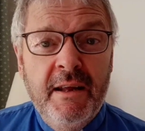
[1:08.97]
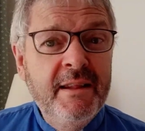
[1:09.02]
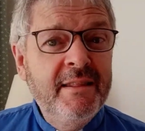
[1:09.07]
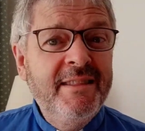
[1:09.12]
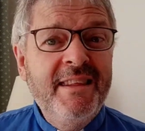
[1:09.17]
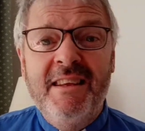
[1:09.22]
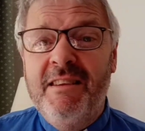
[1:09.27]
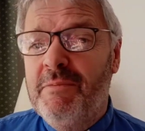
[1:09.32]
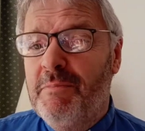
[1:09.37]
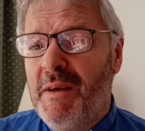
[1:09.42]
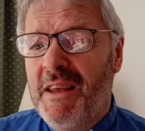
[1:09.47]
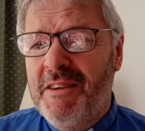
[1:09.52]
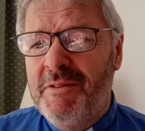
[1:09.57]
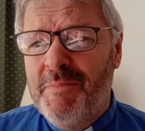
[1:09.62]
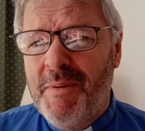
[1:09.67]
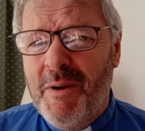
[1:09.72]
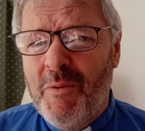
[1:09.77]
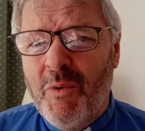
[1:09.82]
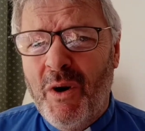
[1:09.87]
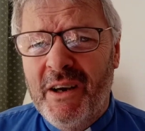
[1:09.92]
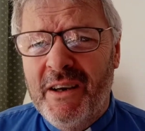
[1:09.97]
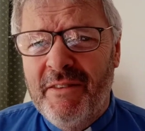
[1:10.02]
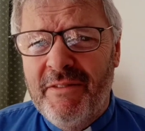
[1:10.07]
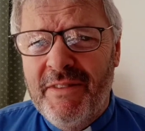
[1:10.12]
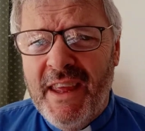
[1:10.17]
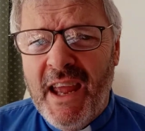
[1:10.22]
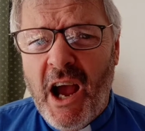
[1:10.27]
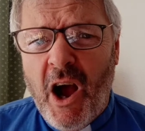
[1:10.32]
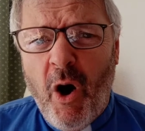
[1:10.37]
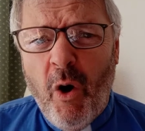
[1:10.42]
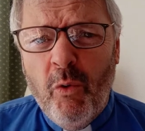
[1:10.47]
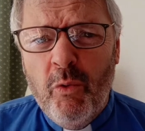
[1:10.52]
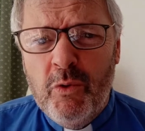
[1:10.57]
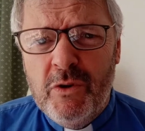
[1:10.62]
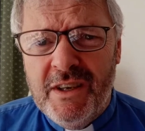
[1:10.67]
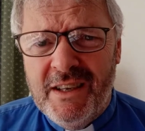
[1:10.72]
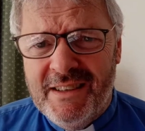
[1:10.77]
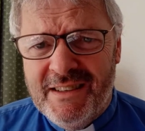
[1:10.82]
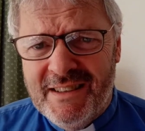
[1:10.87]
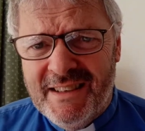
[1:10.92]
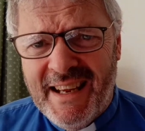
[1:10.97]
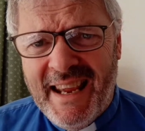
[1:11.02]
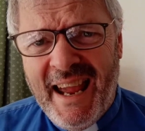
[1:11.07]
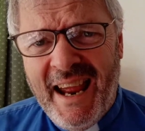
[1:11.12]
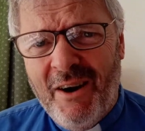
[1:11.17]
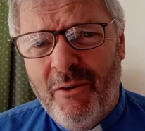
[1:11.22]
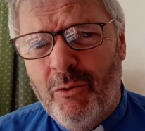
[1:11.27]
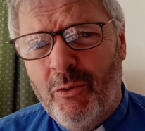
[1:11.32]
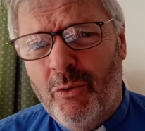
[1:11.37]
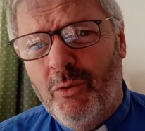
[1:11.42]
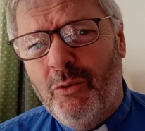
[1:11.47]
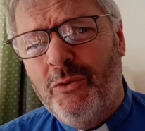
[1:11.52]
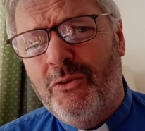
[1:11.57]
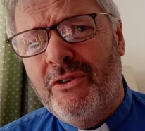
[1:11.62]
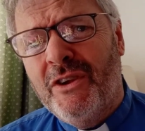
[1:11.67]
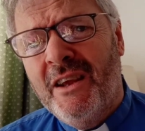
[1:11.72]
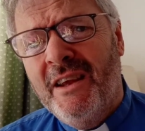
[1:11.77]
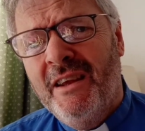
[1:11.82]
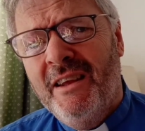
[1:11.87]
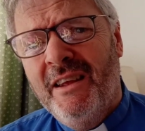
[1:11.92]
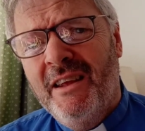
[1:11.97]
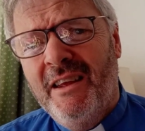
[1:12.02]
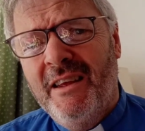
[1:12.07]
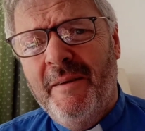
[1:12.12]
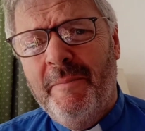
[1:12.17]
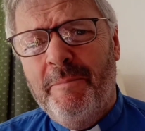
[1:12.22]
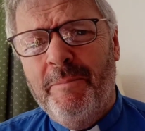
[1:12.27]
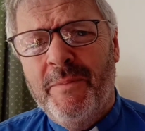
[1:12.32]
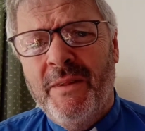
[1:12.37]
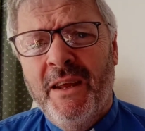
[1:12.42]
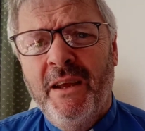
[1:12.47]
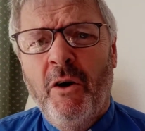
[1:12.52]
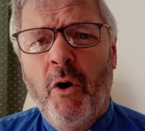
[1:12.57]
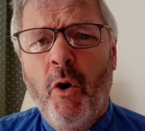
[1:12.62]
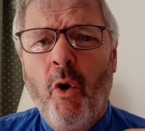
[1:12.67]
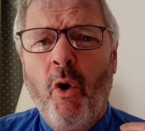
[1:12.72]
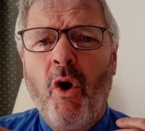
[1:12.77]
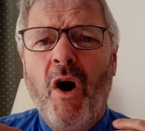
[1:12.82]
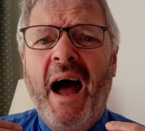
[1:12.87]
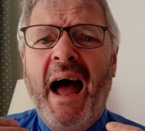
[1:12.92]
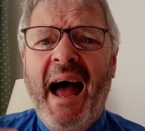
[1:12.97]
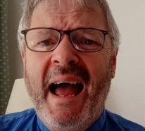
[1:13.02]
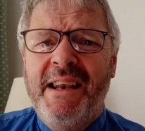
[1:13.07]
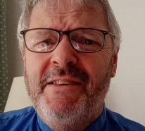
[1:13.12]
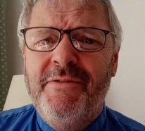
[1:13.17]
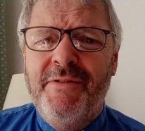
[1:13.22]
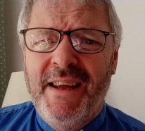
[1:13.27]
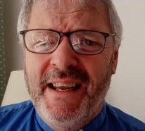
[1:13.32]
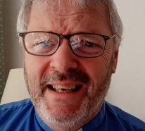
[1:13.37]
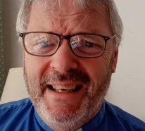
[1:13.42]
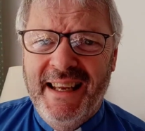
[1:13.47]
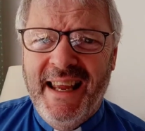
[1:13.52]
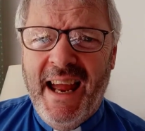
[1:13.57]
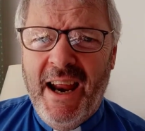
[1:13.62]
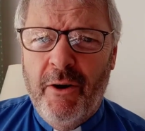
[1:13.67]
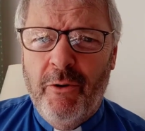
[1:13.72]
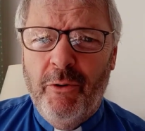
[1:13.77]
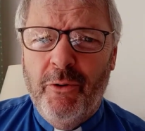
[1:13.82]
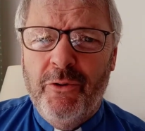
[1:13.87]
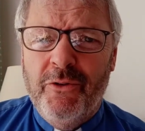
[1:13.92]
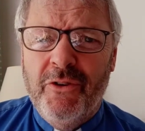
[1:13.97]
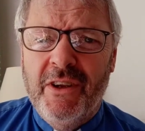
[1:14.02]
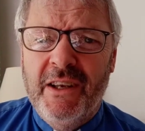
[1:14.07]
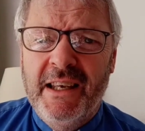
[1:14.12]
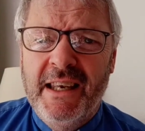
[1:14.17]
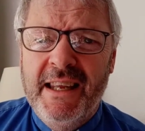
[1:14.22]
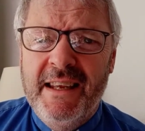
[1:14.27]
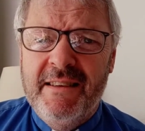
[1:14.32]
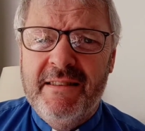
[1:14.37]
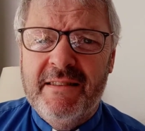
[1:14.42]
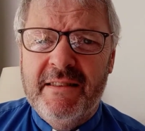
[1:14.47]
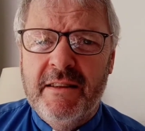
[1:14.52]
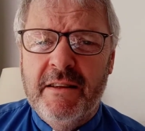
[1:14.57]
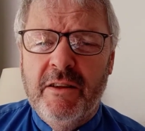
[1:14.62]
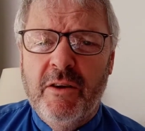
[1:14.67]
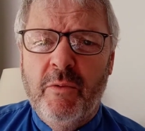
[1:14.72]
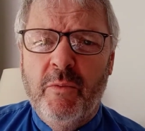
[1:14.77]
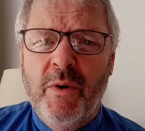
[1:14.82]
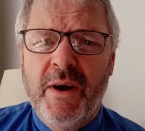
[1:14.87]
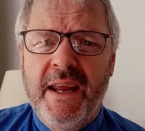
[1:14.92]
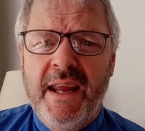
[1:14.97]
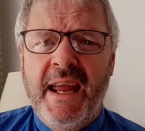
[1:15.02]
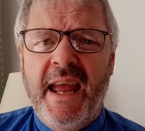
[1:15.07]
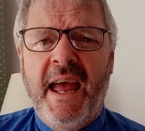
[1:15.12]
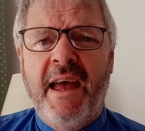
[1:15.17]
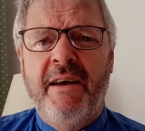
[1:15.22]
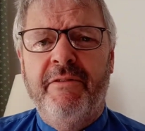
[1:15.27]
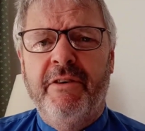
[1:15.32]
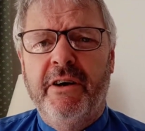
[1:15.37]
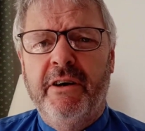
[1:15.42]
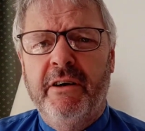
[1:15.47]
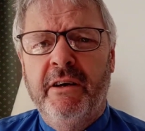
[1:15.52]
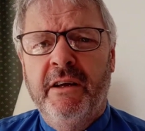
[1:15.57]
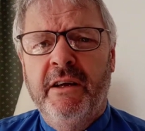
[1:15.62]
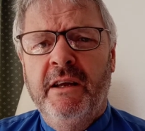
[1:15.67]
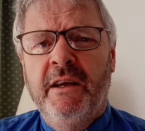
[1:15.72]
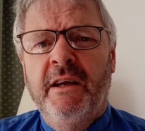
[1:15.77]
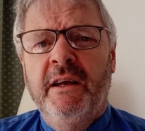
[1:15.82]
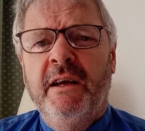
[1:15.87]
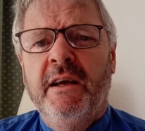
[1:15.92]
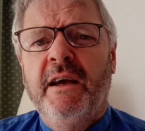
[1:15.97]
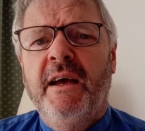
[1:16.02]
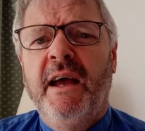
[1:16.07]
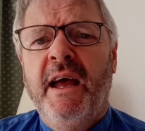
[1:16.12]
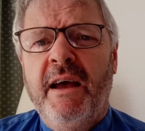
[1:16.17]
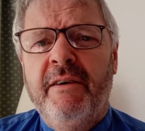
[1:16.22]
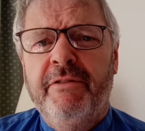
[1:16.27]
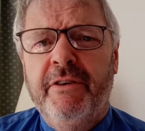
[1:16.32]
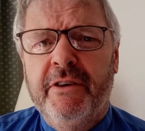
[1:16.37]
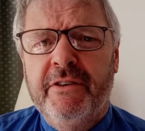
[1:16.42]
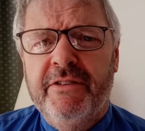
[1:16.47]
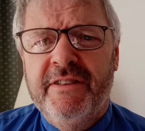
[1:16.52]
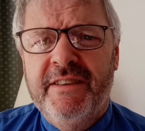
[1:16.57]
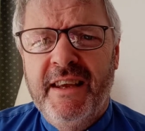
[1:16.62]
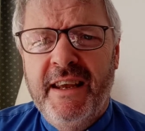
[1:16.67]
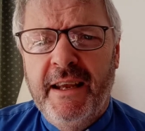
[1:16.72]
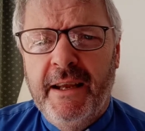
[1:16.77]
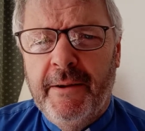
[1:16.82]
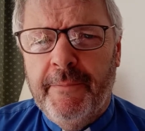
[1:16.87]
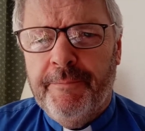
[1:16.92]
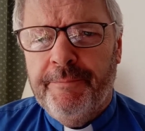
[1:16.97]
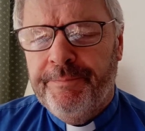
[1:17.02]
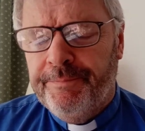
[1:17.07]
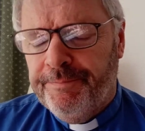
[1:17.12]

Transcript: This must be one of the oldest carols, or Advent carols at least, that we ever sing.